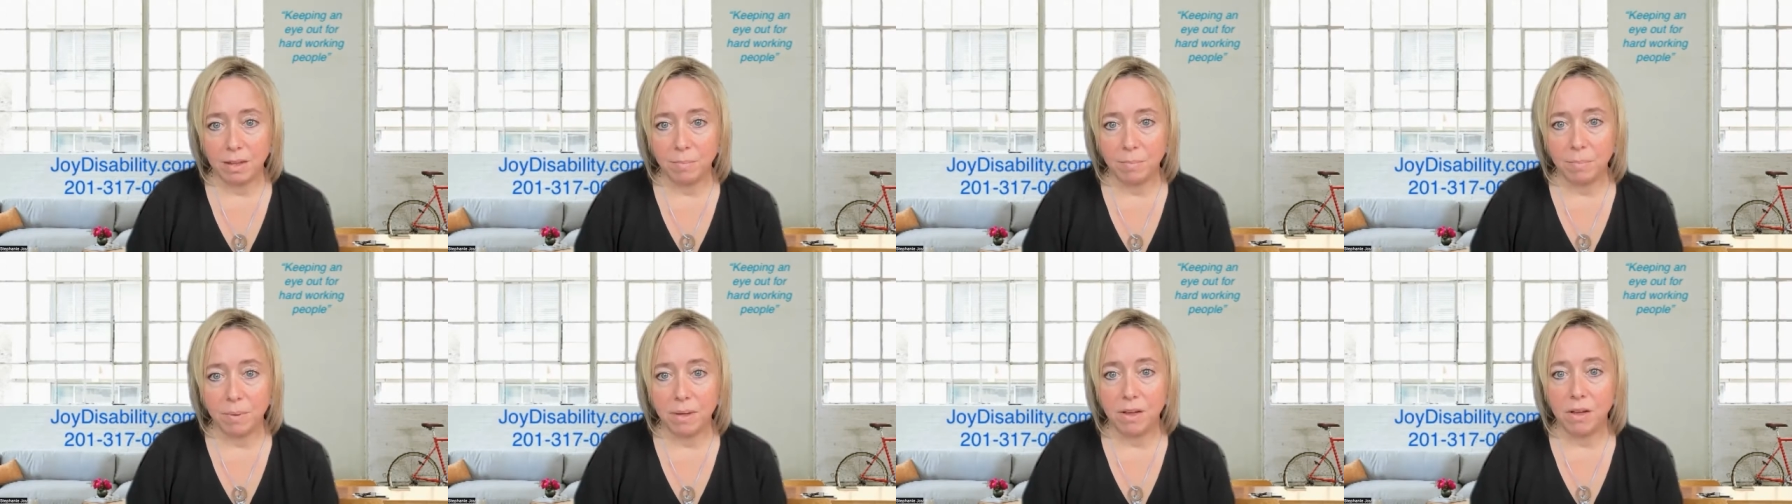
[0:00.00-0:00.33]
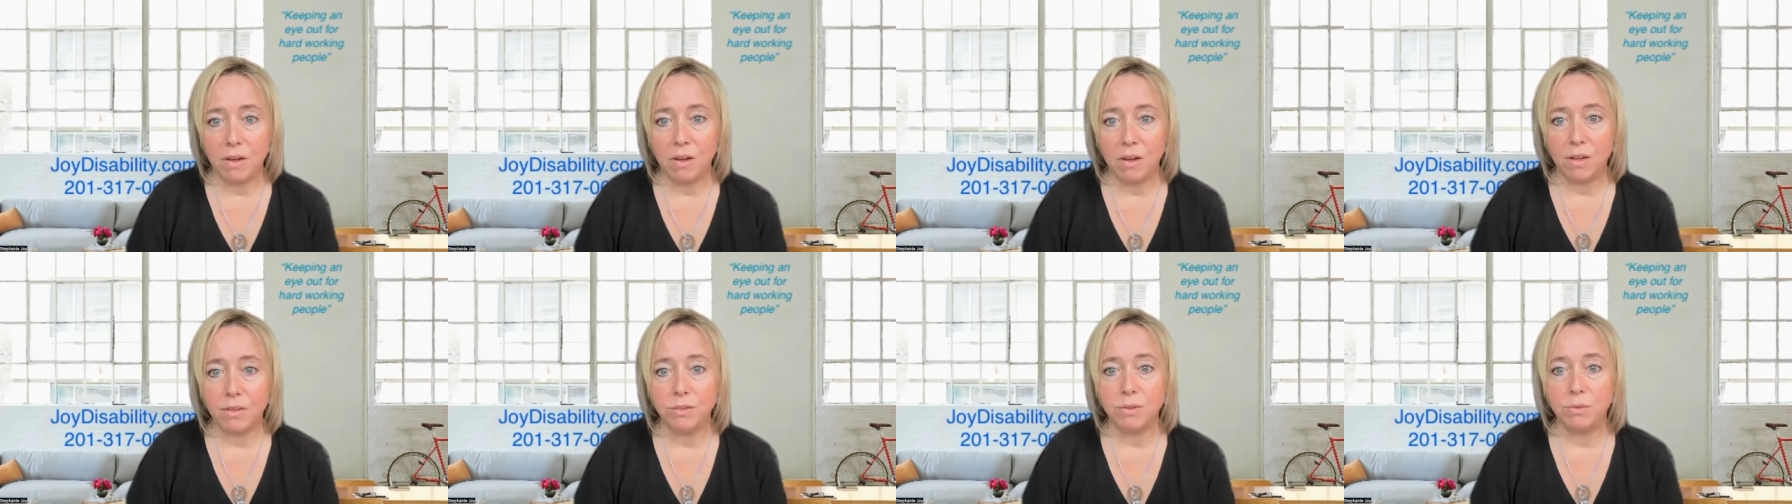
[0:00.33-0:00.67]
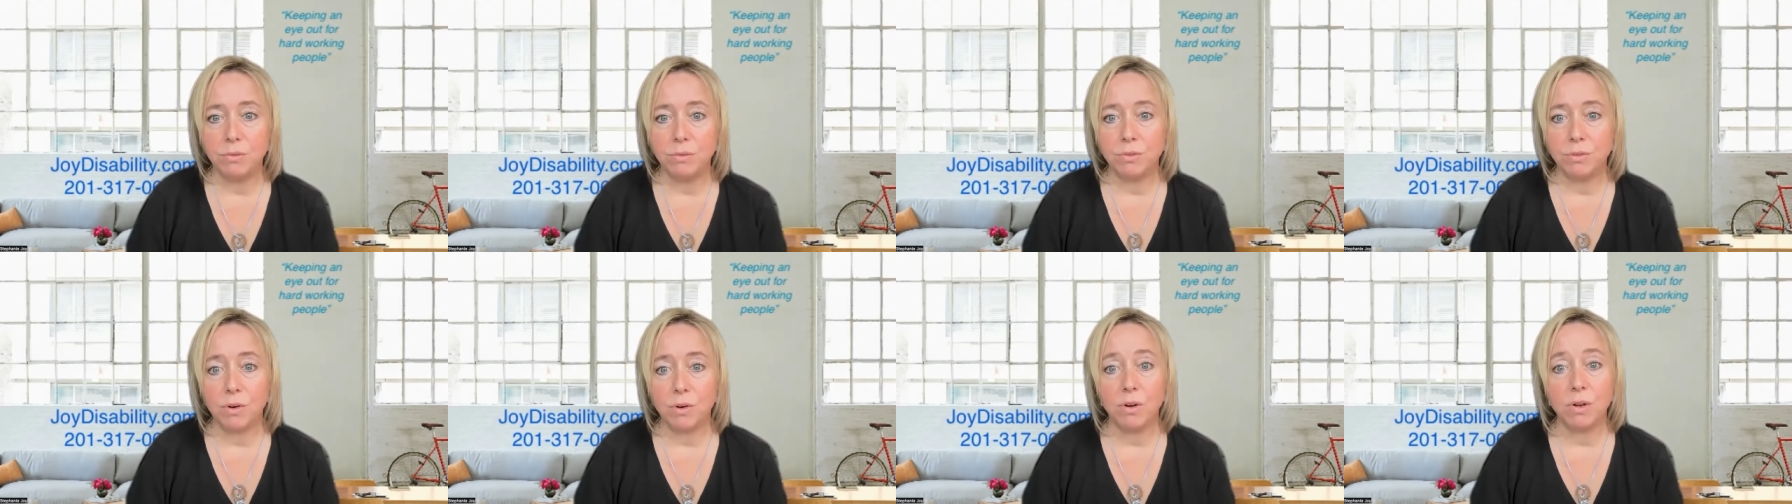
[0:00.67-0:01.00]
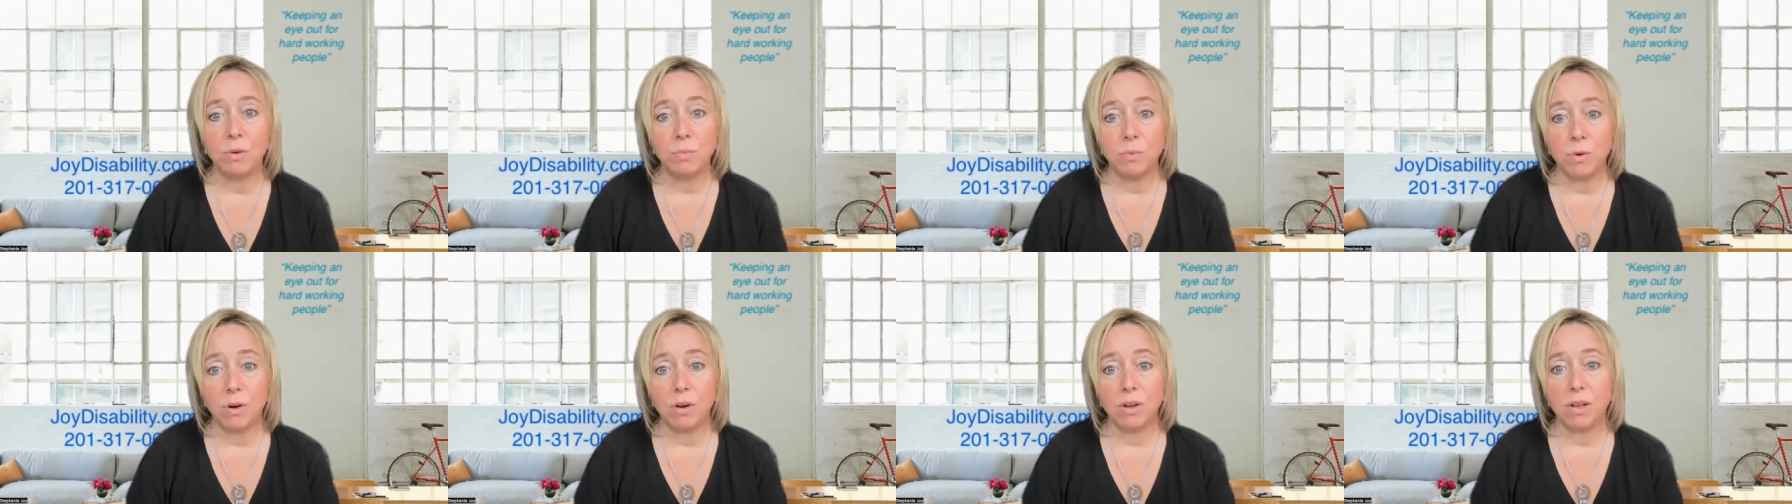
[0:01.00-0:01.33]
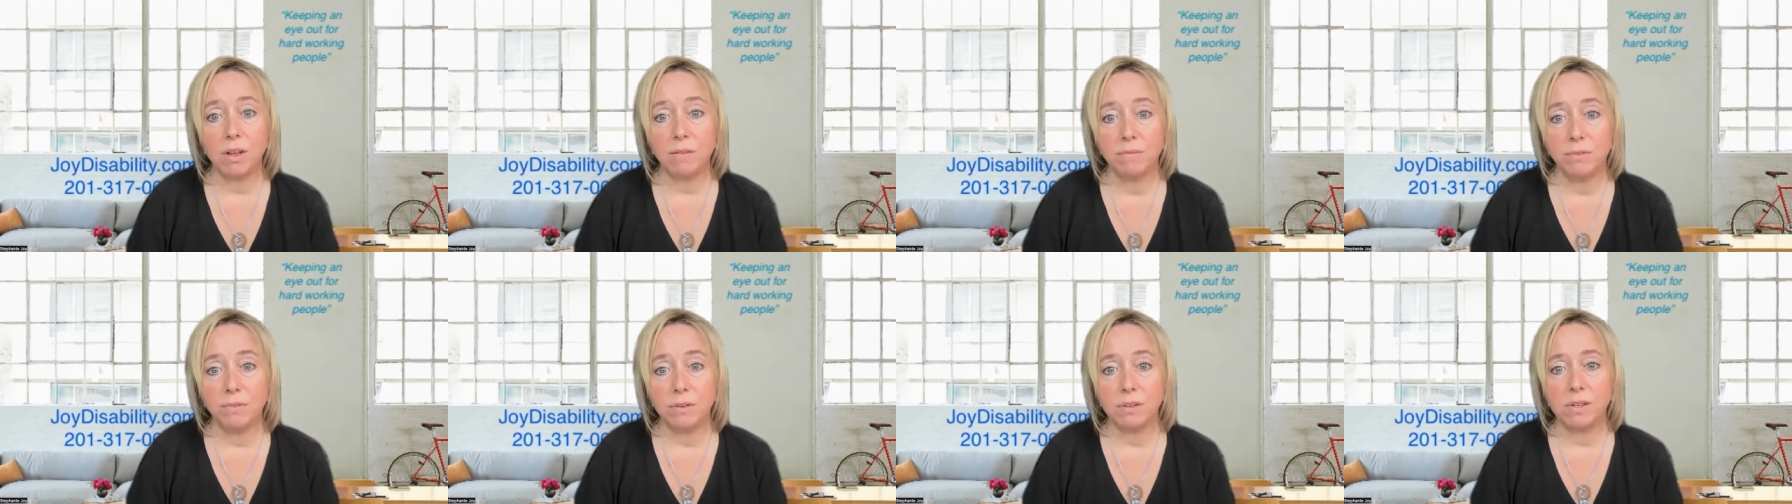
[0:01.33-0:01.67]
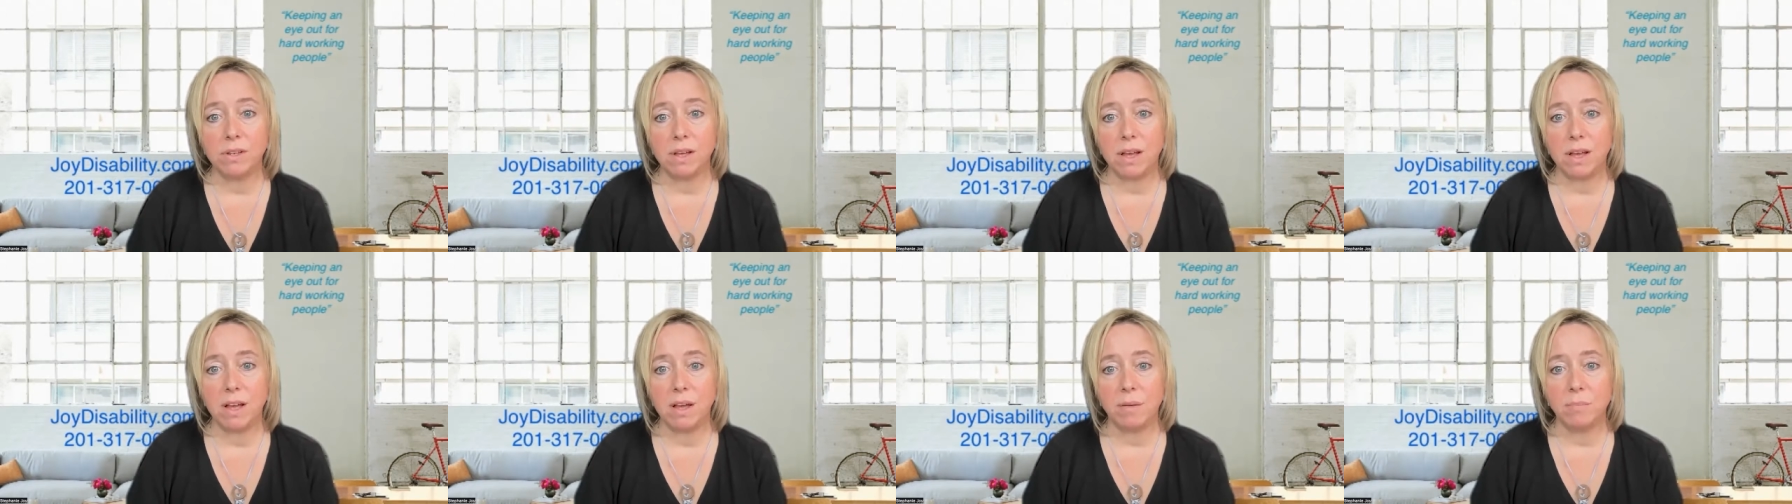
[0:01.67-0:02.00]
because you started working full
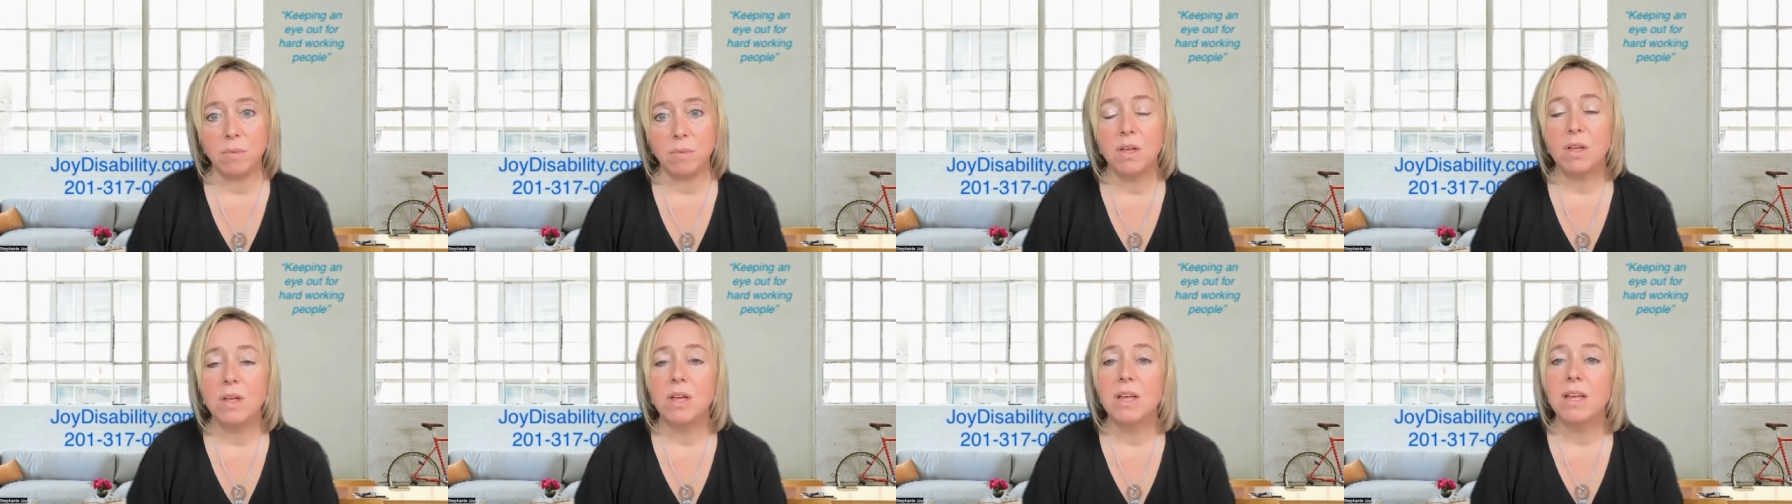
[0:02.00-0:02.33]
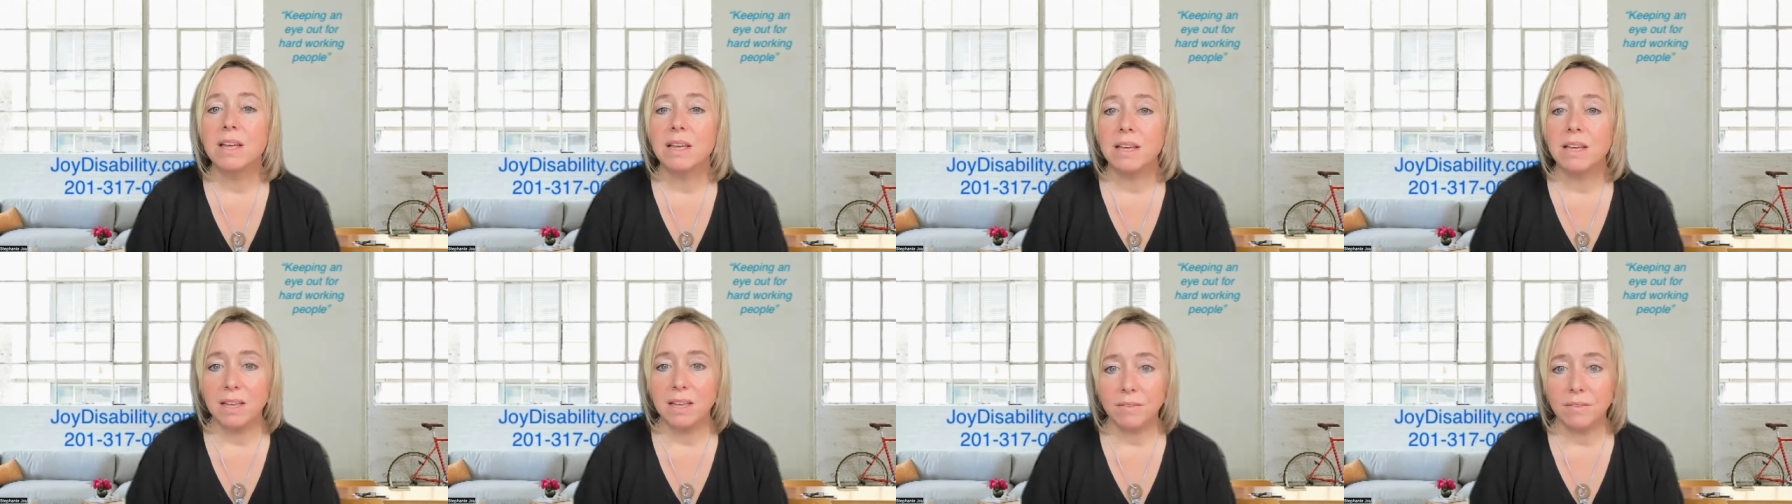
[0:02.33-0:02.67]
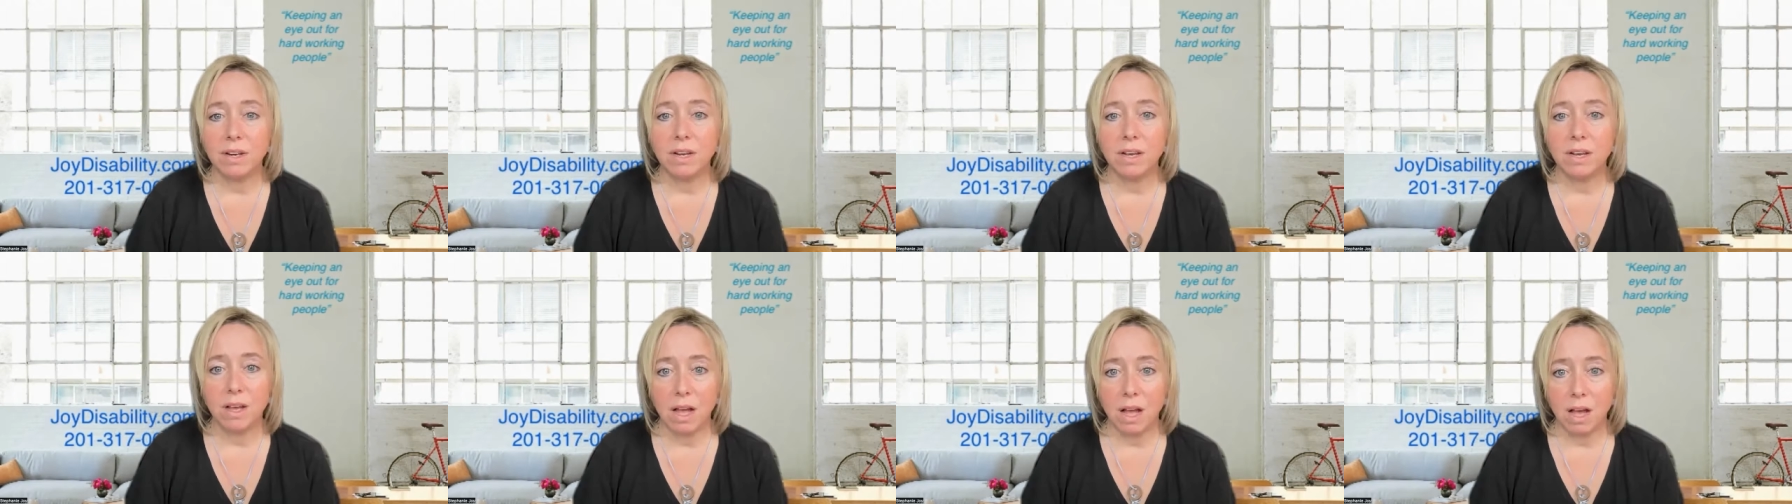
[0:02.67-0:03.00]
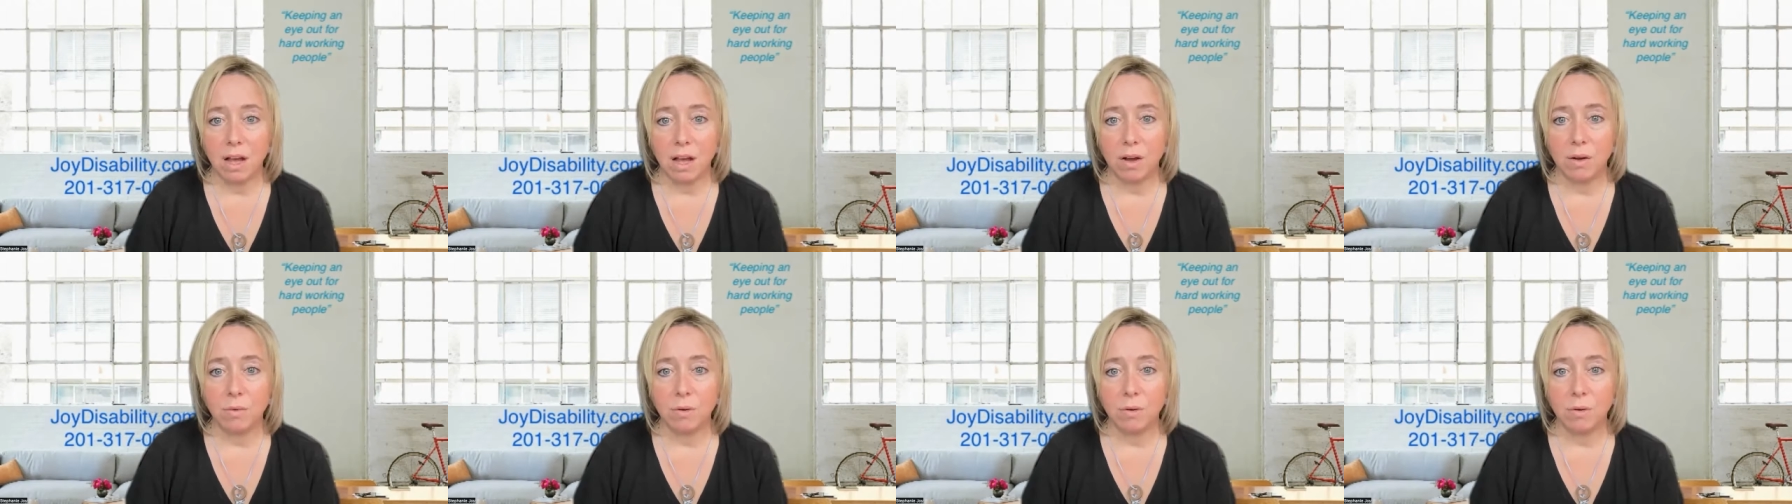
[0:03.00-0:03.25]
time give it a go.